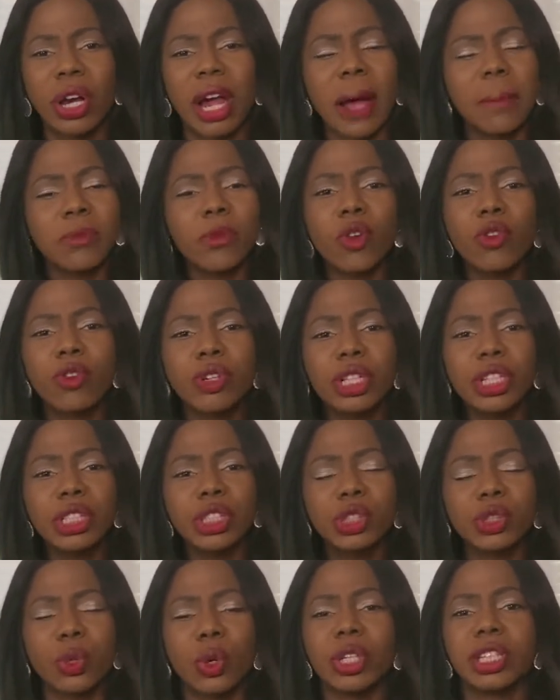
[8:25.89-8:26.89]
I'm not really
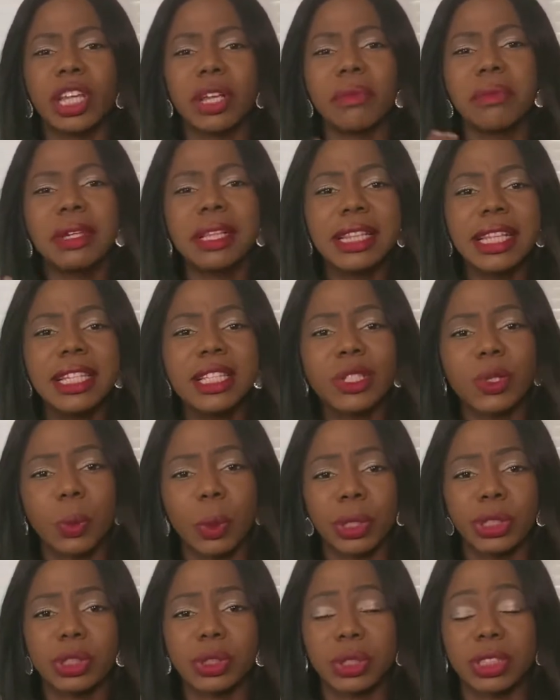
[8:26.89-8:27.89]
sure, they release
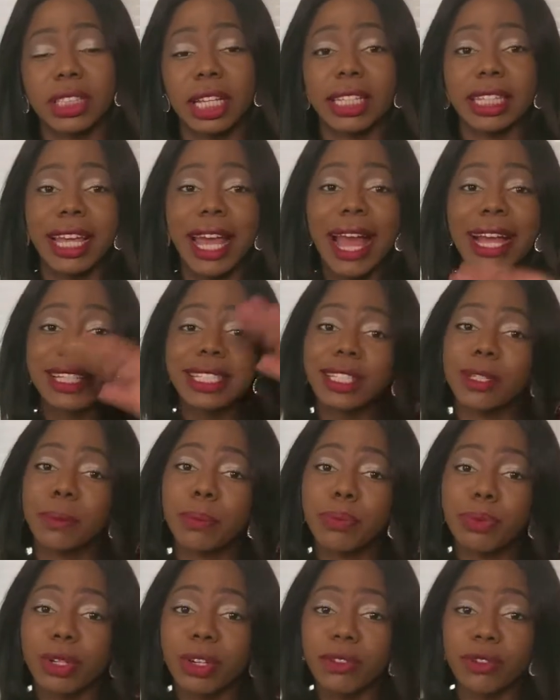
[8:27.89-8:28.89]
questions that they asked the
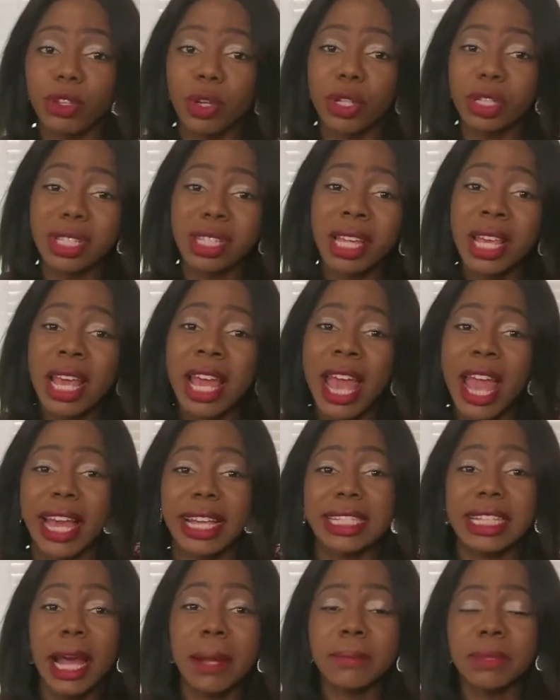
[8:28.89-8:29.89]
previous
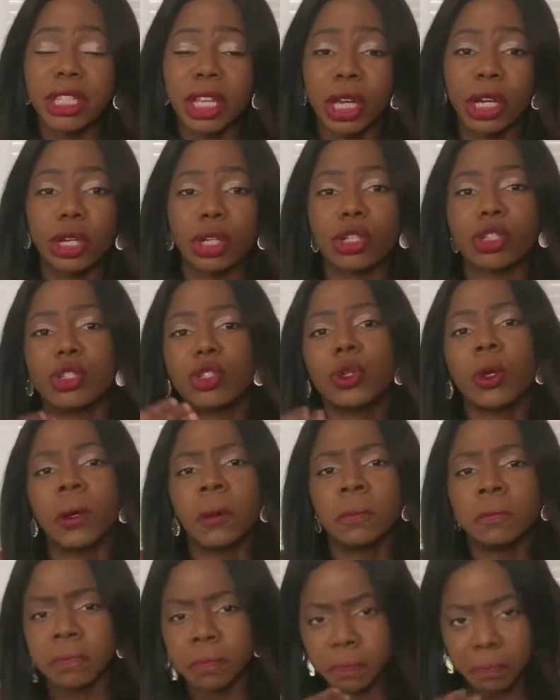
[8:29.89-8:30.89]
exam takers.
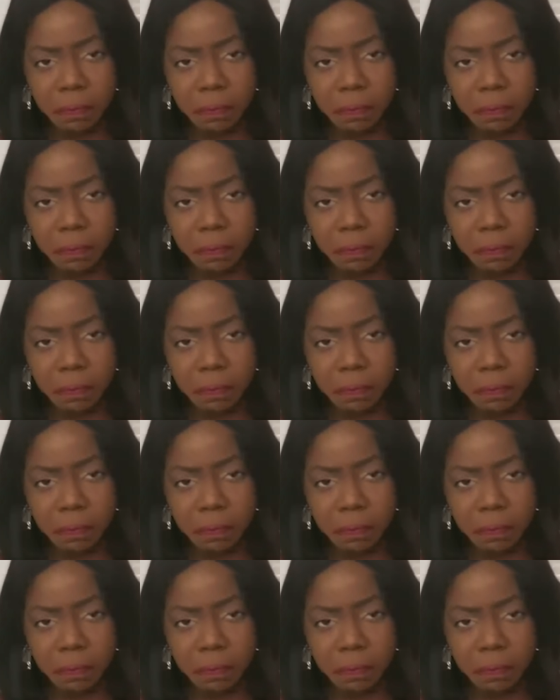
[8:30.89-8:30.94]
So